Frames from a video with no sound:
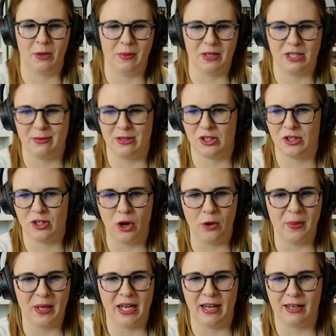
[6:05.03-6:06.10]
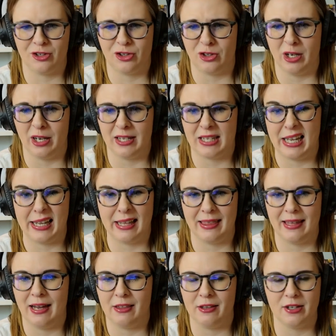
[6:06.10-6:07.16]
There must have been so many extras. Like,
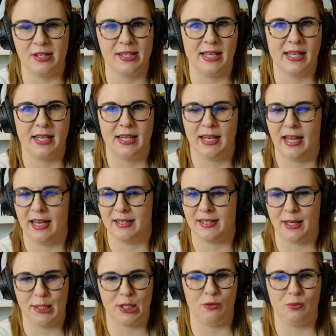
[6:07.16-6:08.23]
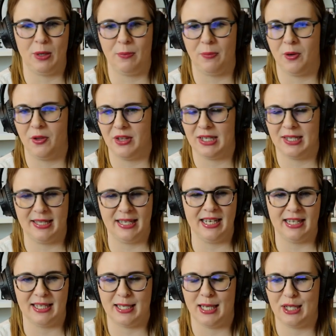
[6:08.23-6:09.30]
the other scene had tons of people, this scene
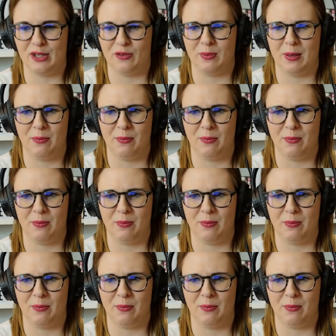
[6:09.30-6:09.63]
has tons of